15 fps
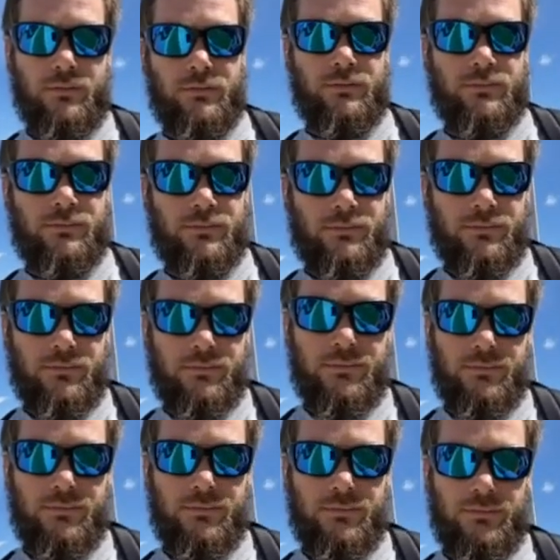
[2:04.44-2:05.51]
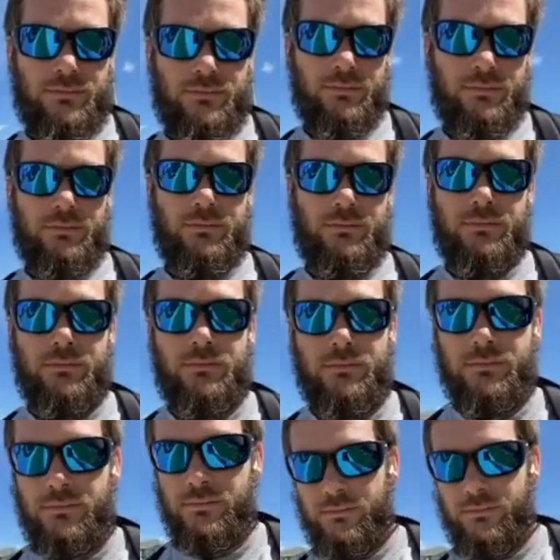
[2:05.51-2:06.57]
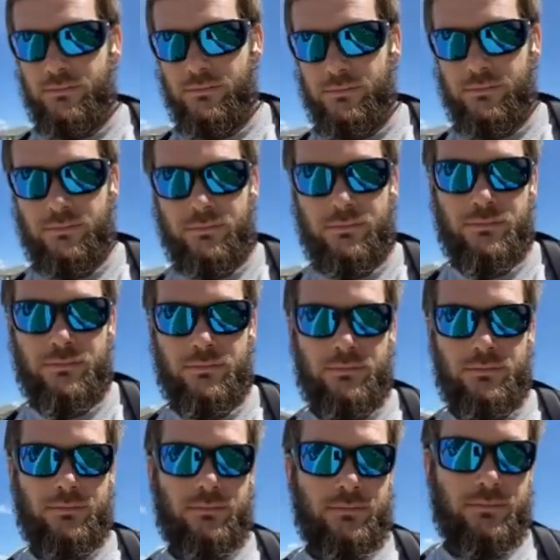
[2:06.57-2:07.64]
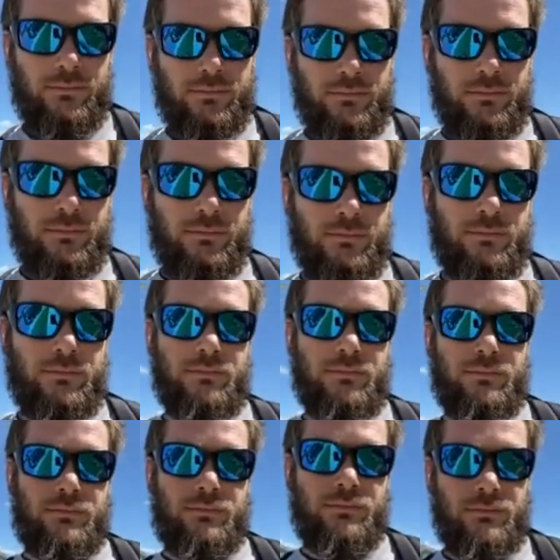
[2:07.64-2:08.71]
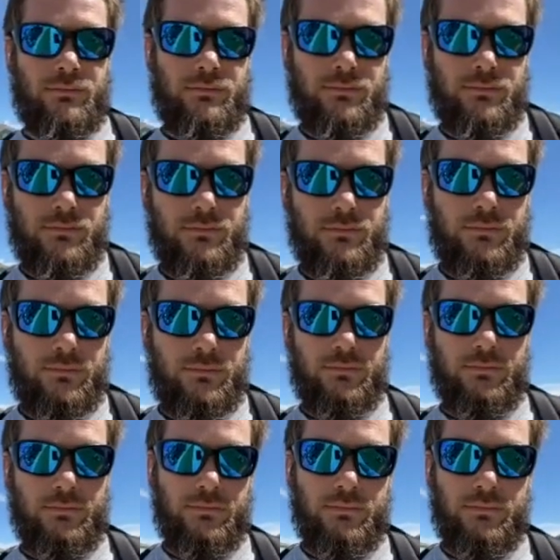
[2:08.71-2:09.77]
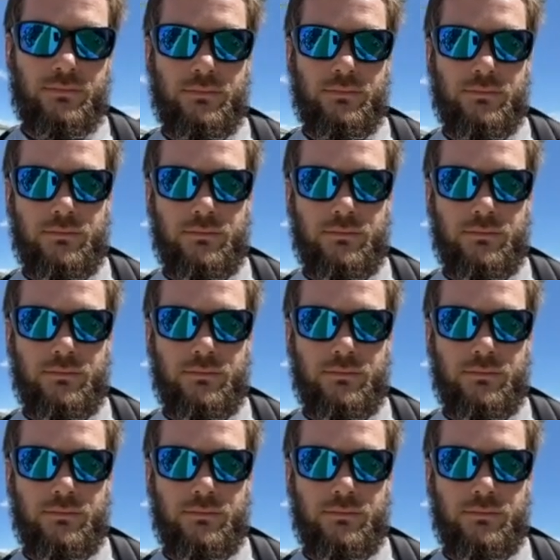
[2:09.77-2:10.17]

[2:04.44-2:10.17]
No words are spoken by the person on screen.